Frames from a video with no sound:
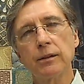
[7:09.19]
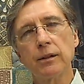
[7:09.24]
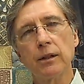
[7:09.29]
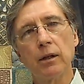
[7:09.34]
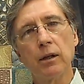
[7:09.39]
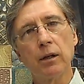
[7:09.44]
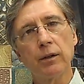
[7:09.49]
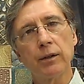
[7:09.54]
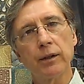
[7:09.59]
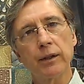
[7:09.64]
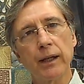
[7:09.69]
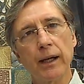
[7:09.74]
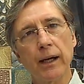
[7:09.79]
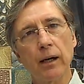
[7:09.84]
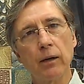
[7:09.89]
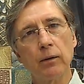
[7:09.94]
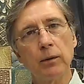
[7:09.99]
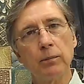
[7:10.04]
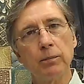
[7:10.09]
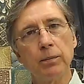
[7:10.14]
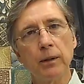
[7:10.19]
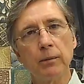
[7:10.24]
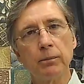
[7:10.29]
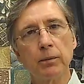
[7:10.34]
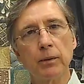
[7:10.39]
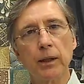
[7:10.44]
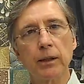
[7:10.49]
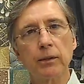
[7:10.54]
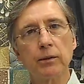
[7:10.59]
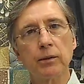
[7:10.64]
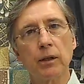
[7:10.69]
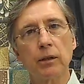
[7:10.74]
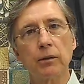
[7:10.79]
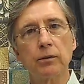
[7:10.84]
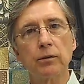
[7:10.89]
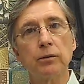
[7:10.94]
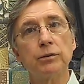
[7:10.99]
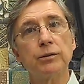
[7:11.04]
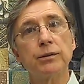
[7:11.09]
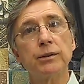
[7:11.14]
and all the gallery people I talked
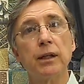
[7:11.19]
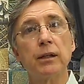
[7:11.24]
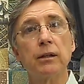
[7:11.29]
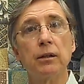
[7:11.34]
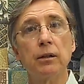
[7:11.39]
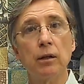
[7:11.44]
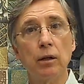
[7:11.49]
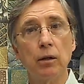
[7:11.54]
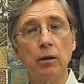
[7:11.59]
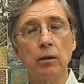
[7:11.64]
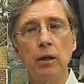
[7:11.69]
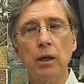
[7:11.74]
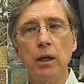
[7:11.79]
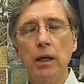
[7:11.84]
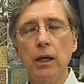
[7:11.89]
to said no.